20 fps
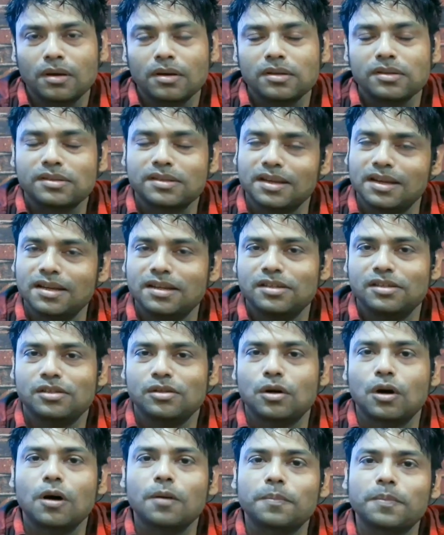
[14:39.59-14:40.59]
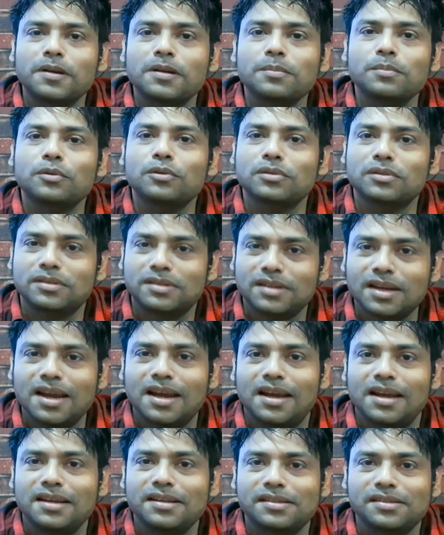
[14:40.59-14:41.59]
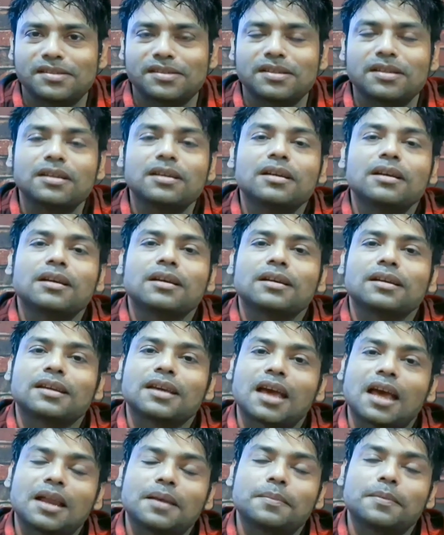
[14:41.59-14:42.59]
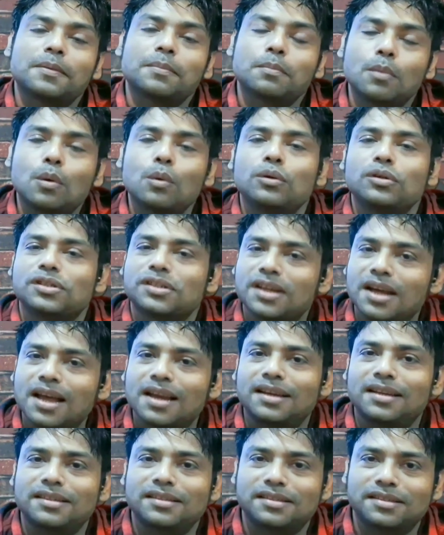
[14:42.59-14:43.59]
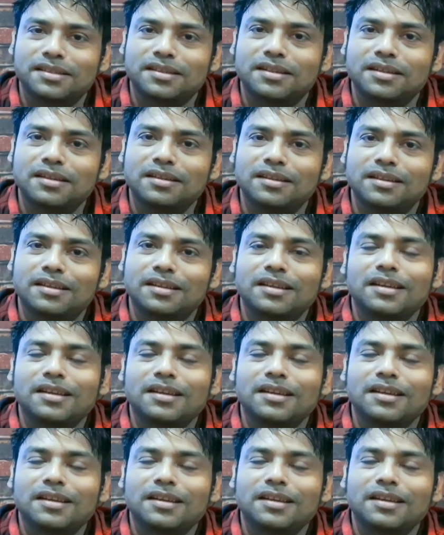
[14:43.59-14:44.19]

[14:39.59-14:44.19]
Since open book test can be more challenging